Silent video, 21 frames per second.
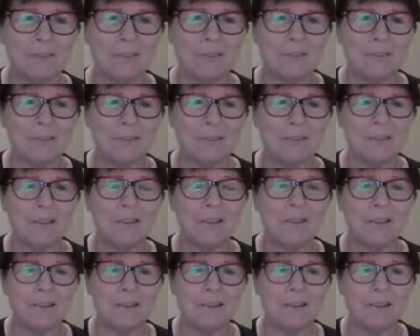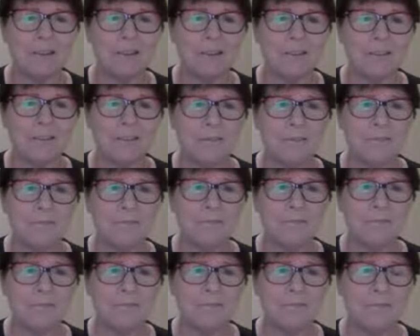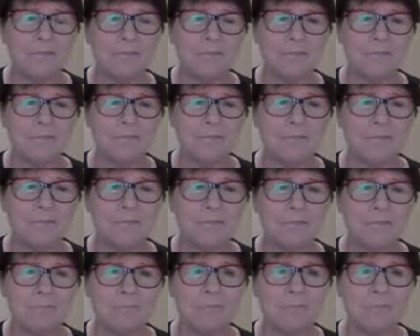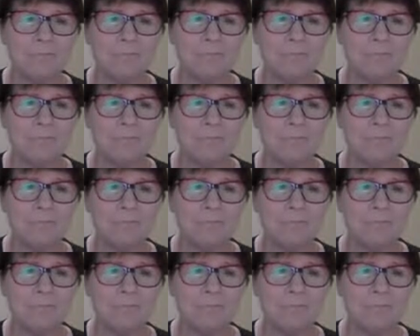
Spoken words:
(not speaking)